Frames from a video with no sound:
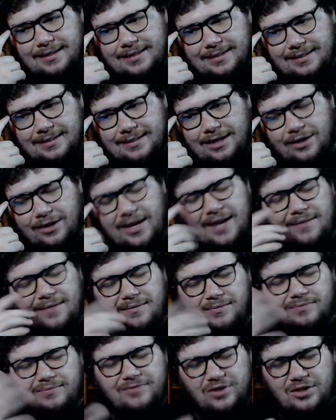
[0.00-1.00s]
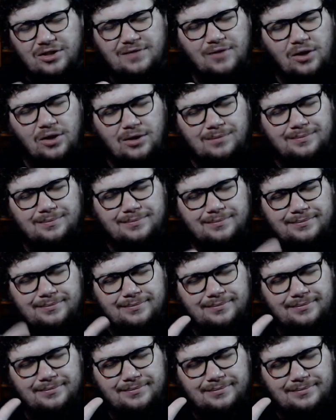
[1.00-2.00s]
Okay, first of all,
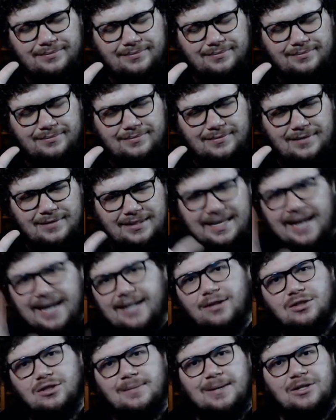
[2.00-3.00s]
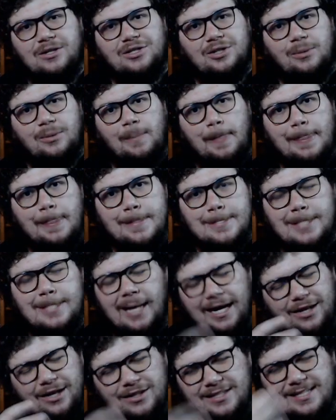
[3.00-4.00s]
Daniel's a Mary Sue.
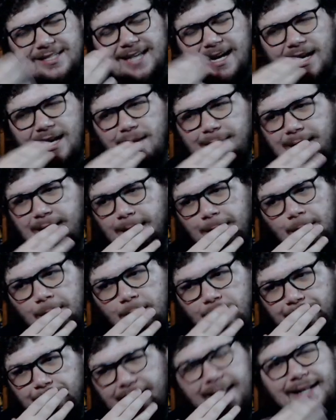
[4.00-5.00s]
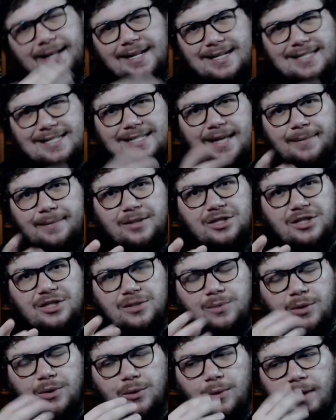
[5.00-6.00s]
I know this is kind of coming out of nowhere, but I need to establish this
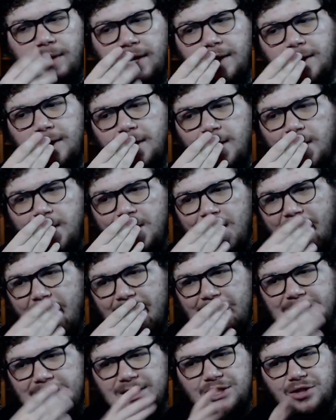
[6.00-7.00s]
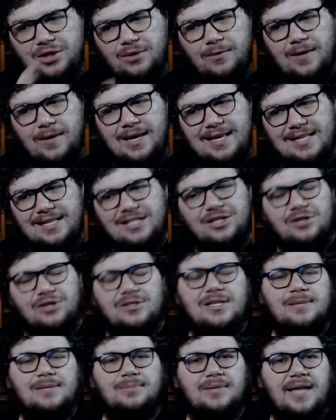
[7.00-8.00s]
real quick. At age 3, he's
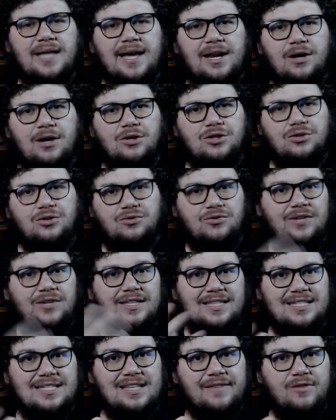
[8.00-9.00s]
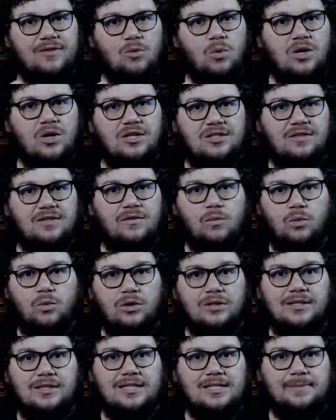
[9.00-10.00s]
using Play-Doh to create the 7 wonders of the
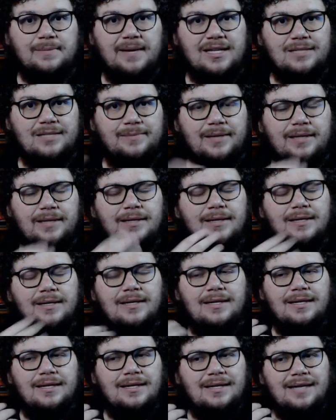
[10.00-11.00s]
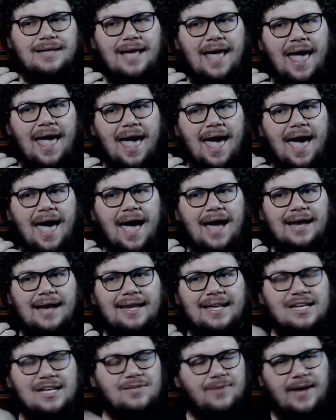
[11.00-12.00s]
world in his basement. And
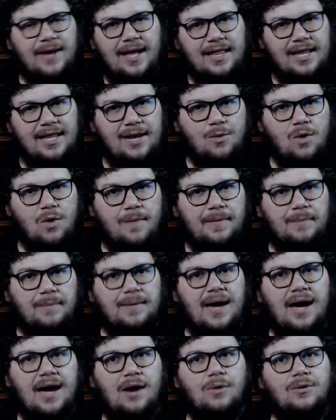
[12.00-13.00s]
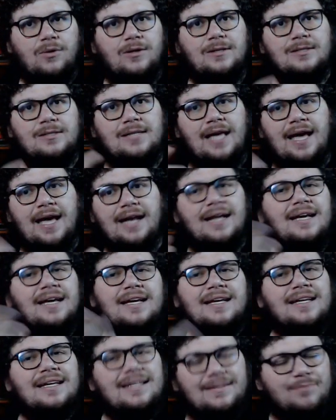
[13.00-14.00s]
he has reality warping powers. And
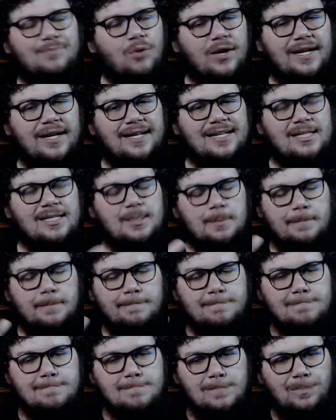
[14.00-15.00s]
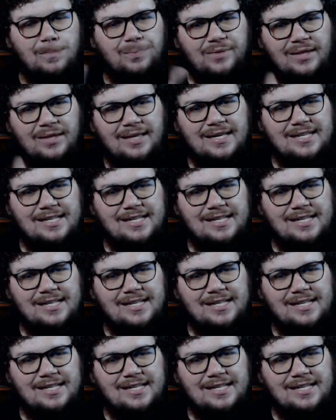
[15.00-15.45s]
point is, he's a